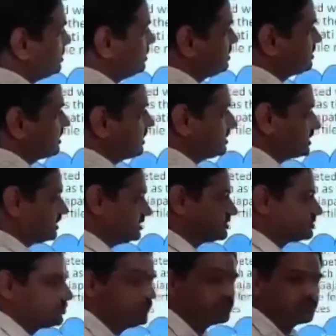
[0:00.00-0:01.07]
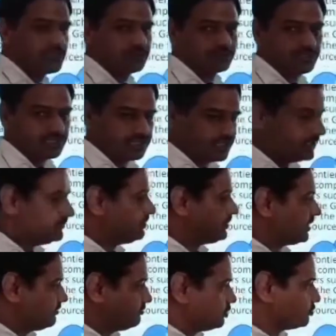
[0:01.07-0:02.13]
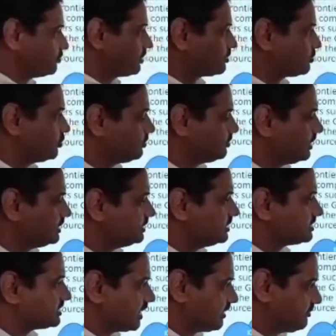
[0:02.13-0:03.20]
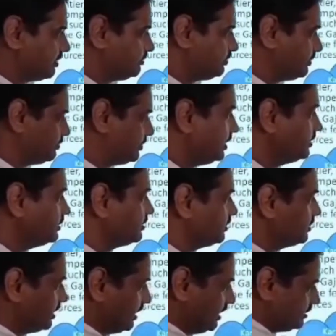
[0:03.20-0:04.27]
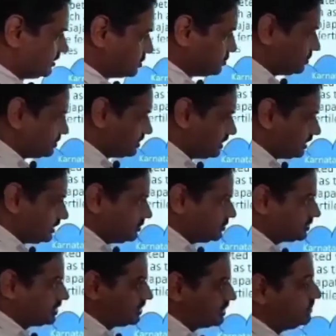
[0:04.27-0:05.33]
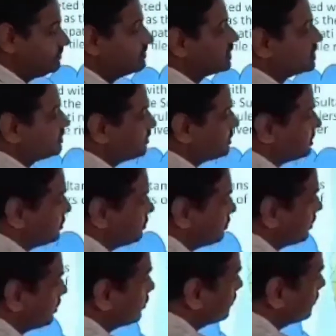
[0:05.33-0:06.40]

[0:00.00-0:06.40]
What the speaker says: the sultanates of South India, which were ruled by the Islamic people, and this was a Hindu kingdom. Gajapati ruler of